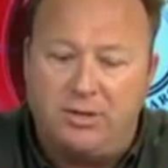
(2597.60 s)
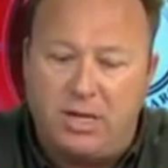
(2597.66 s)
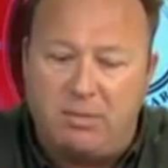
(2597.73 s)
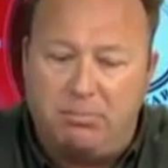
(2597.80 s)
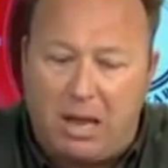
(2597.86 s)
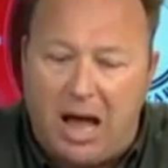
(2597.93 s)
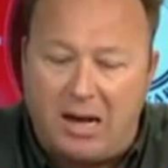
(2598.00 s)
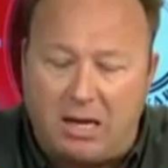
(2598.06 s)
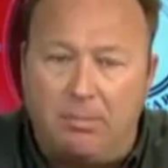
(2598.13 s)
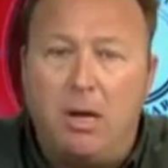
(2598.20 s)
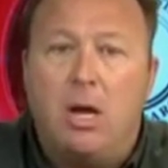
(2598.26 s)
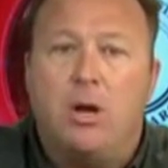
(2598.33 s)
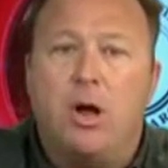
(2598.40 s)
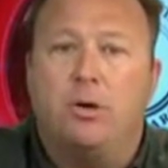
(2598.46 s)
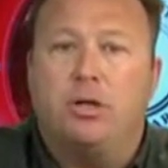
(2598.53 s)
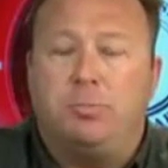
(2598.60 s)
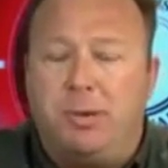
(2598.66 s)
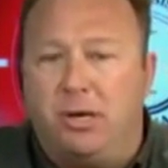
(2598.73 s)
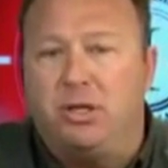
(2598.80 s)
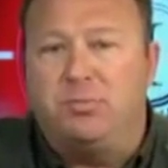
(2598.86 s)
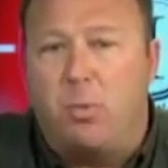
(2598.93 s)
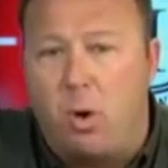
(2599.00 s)
they block them. Notice
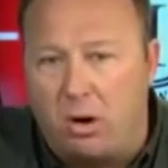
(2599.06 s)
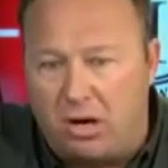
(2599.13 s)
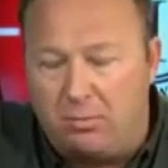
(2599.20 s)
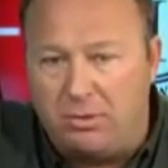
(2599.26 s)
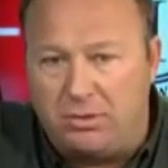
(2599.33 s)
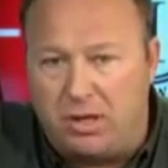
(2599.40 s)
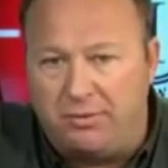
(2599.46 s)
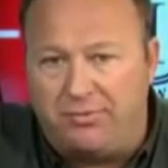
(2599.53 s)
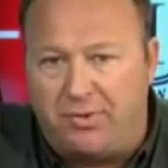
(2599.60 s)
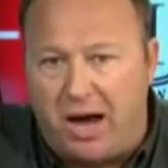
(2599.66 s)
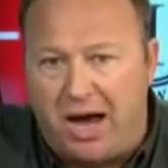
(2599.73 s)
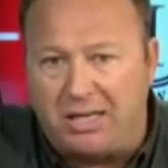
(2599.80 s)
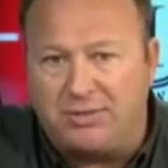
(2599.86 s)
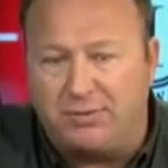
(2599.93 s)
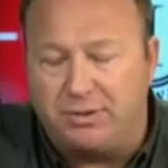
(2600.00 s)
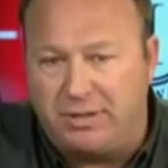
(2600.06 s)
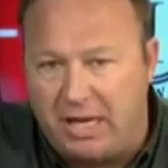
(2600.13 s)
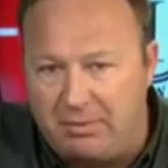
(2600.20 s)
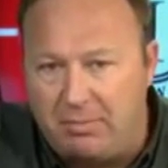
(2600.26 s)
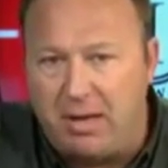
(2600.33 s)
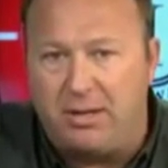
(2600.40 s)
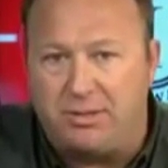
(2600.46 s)
Piers Morgan was on Fox for
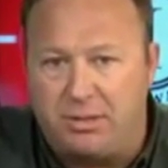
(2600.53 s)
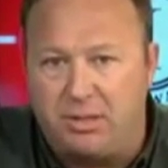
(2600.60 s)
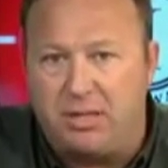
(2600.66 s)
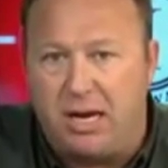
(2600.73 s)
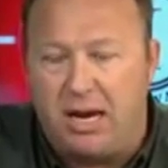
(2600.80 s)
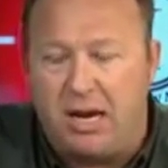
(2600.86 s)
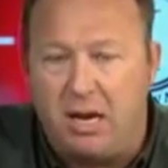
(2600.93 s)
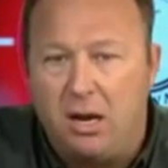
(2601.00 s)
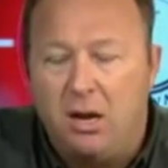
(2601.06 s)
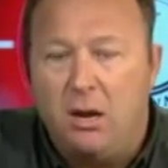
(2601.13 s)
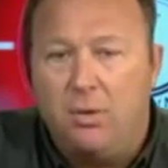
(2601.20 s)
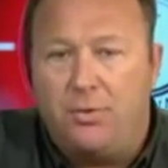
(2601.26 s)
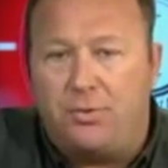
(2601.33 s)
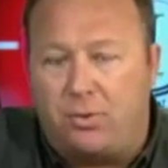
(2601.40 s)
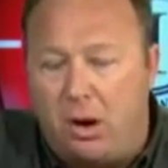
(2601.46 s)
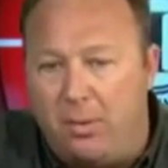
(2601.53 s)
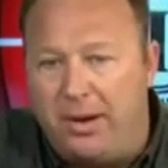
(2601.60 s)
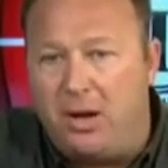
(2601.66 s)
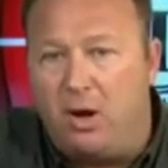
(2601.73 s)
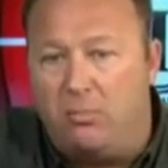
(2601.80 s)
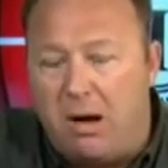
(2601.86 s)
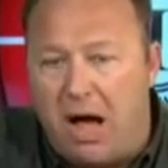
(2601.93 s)
10 minutes today throwing
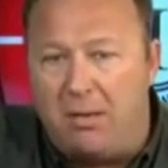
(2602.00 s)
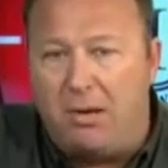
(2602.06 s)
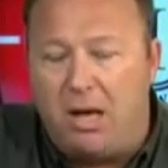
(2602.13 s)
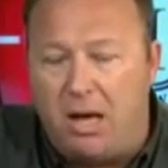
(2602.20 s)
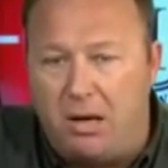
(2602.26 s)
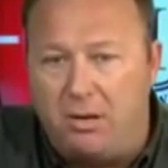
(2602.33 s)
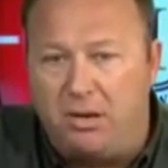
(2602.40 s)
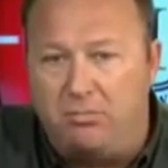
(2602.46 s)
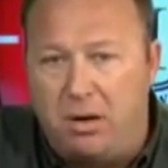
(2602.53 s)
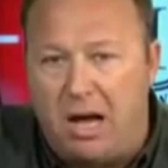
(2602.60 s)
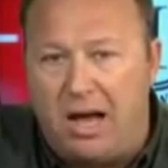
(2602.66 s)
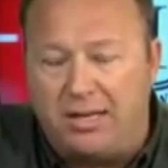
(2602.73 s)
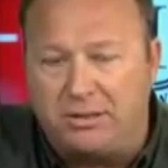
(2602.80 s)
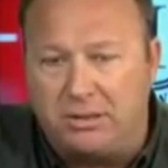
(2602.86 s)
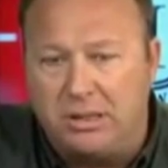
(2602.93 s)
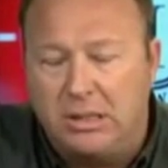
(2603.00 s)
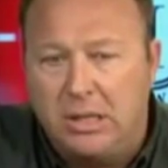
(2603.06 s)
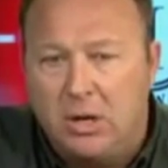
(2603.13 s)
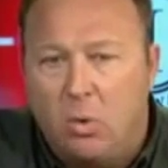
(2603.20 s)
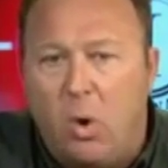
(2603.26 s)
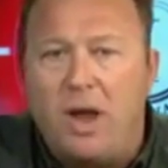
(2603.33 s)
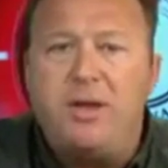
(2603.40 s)
Obama under the
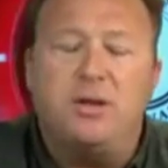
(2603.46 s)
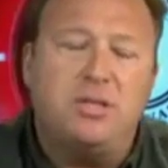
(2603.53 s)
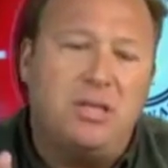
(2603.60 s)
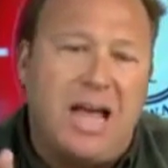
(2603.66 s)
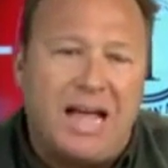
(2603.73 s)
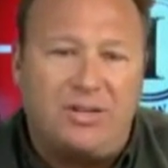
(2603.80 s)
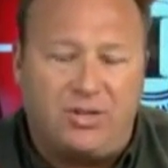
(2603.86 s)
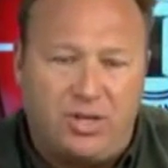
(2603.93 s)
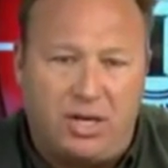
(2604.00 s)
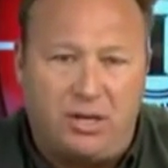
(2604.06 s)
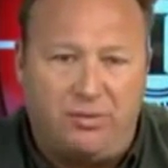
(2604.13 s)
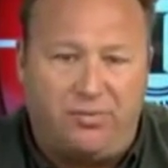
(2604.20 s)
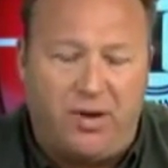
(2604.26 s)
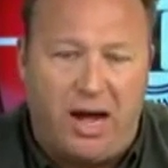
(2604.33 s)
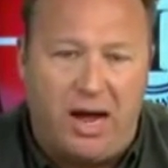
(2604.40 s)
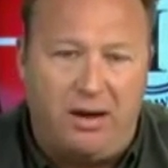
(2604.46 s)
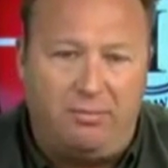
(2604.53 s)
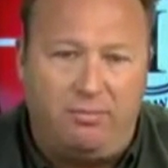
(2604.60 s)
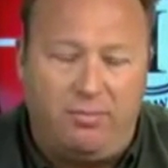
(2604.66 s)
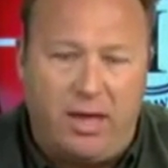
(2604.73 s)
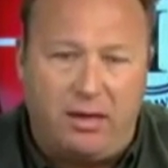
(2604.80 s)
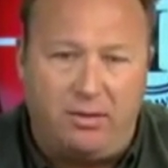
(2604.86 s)
bus. What does that signify
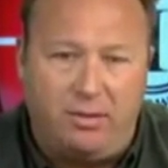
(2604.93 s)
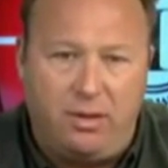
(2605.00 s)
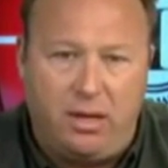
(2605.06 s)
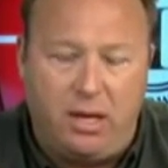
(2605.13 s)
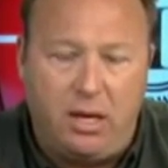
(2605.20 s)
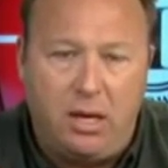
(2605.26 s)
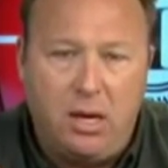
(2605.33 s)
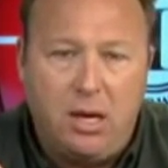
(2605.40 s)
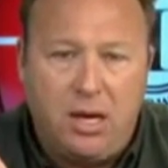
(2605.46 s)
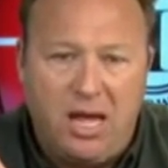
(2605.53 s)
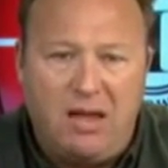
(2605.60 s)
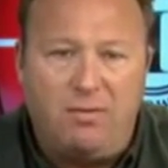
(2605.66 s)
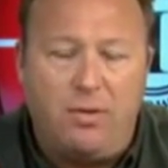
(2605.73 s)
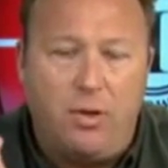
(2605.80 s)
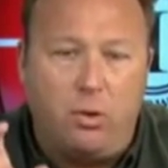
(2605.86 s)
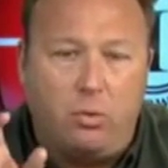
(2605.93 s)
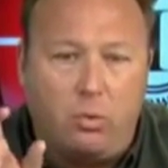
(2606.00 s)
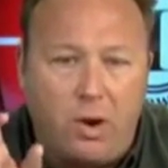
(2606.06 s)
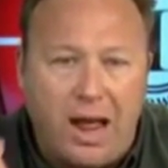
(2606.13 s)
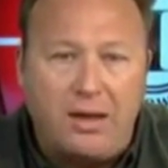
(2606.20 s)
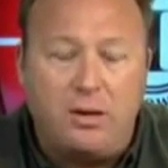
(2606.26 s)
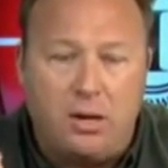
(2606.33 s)
that even the
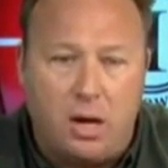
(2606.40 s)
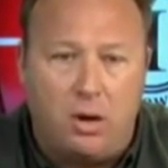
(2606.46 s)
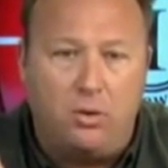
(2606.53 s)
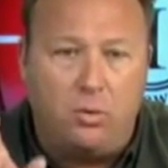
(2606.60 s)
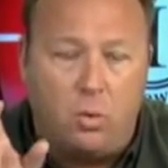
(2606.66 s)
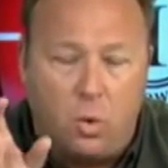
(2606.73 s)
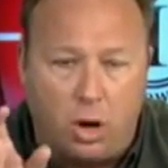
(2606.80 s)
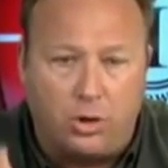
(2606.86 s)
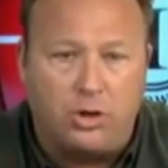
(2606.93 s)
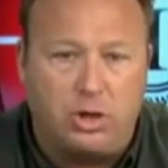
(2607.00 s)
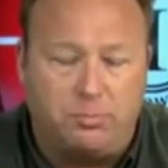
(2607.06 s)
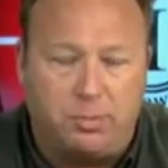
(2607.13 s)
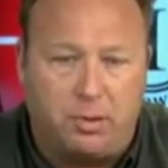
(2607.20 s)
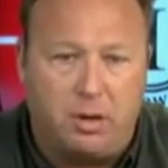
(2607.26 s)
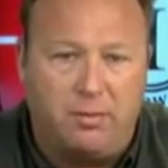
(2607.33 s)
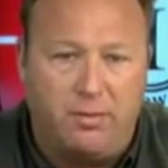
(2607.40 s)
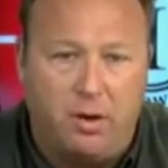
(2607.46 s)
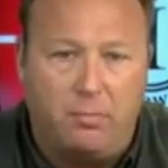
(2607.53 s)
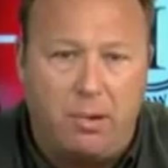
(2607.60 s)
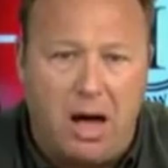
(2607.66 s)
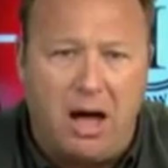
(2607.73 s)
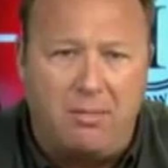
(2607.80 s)
red coat worshiper of
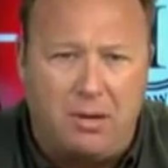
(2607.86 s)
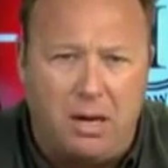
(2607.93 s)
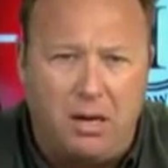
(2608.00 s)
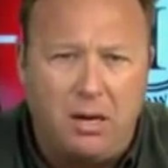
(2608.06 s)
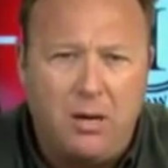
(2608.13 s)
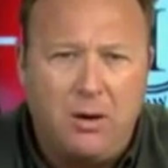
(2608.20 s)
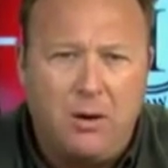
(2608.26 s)
Obama